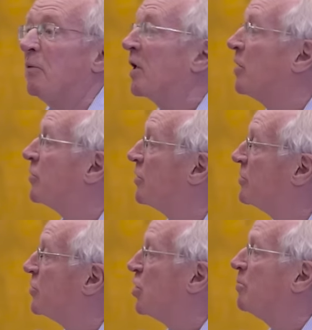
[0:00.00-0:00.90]
they were going to go
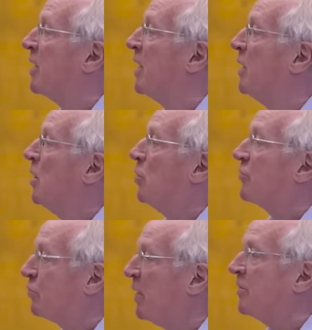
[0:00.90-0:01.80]
to Germany or
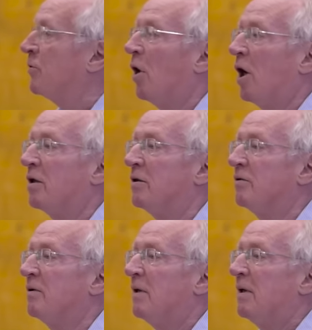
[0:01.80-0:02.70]
Sweden or Holland.